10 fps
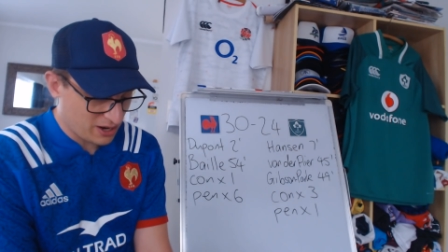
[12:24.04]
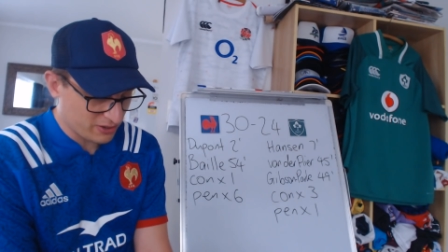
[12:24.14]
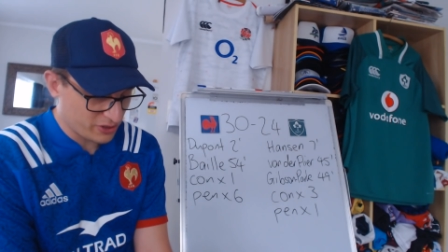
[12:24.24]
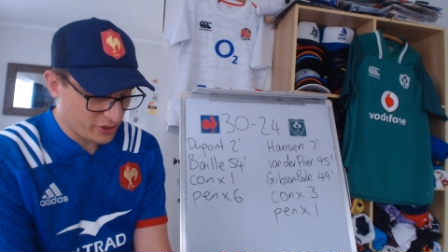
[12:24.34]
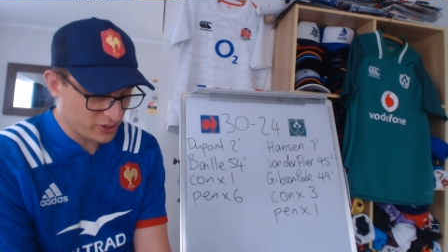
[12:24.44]

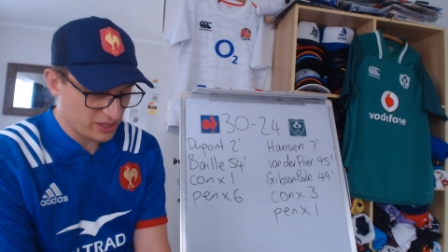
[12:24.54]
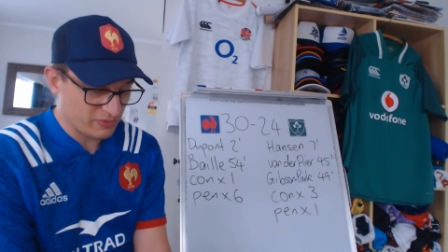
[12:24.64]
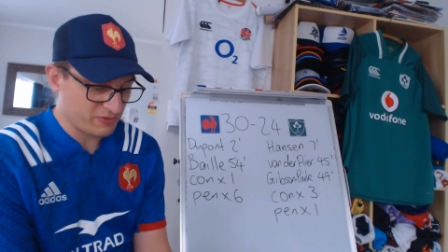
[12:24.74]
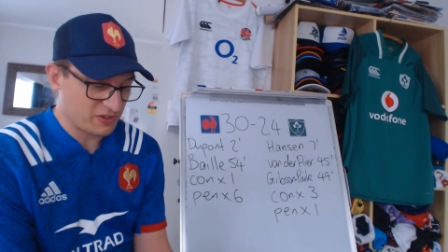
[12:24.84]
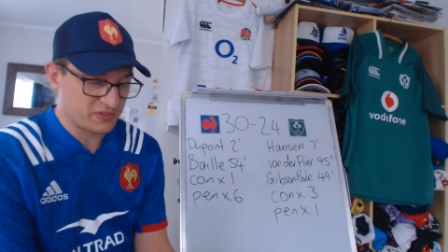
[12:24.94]
Ireland 13
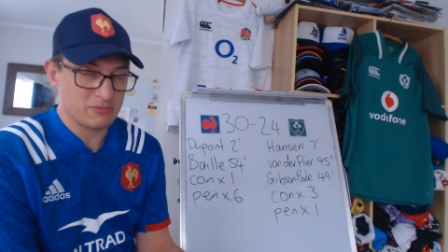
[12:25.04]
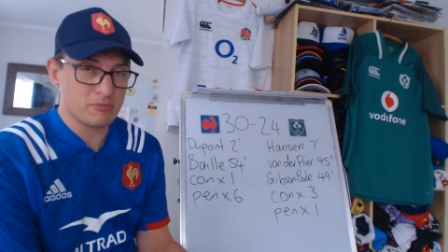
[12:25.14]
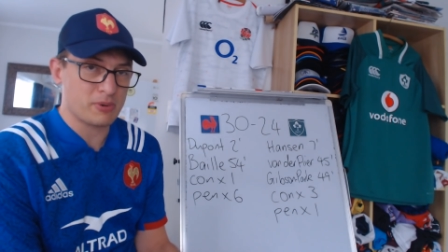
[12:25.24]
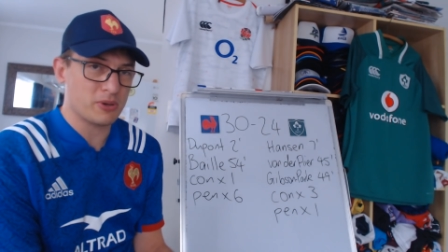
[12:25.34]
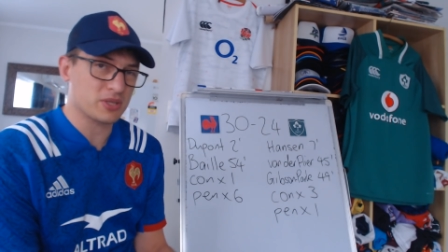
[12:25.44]
from 15,
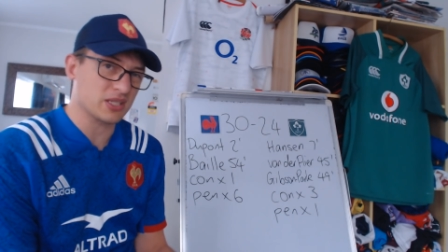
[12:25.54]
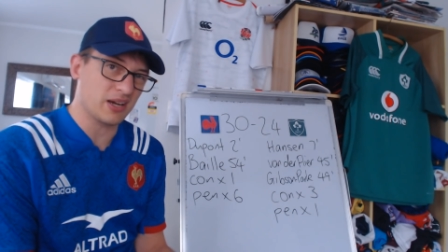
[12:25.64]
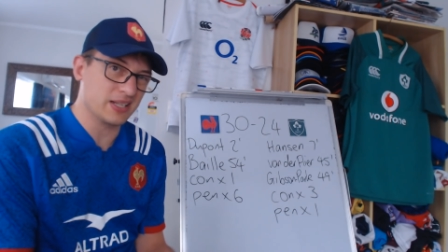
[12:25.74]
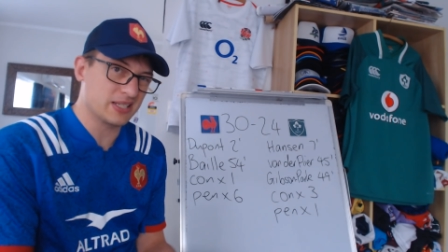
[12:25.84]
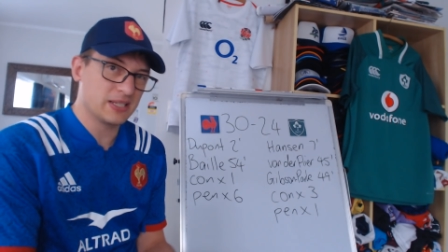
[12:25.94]
but both
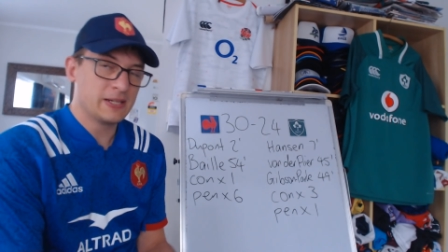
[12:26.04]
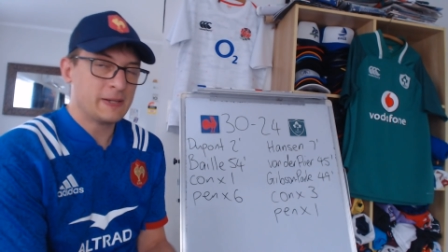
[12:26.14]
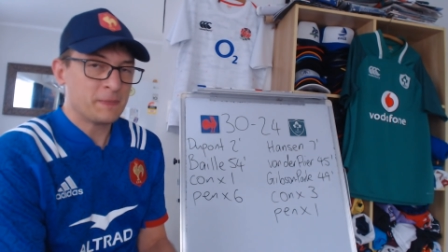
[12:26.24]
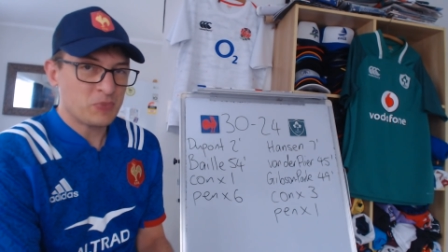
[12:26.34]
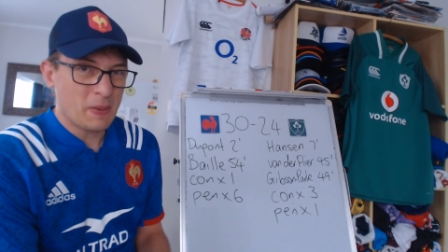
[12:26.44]
sides
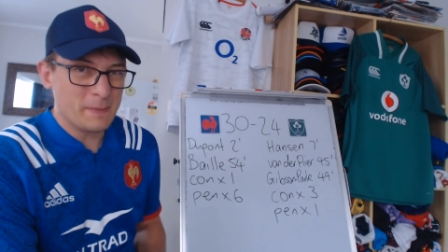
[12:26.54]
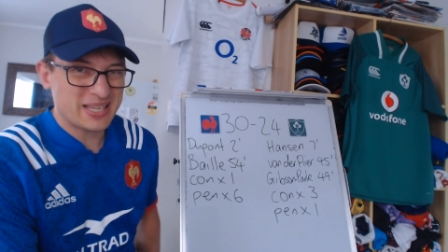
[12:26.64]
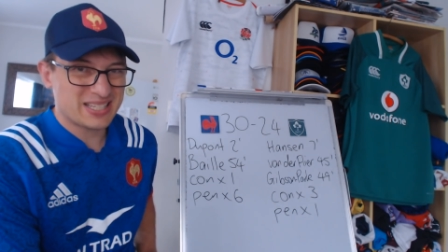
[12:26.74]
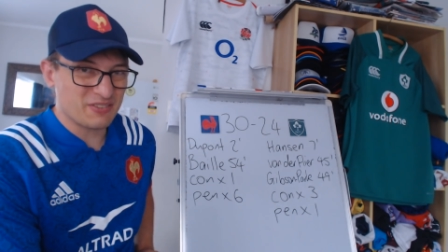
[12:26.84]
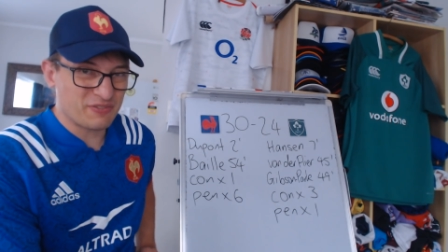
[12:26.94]
missed a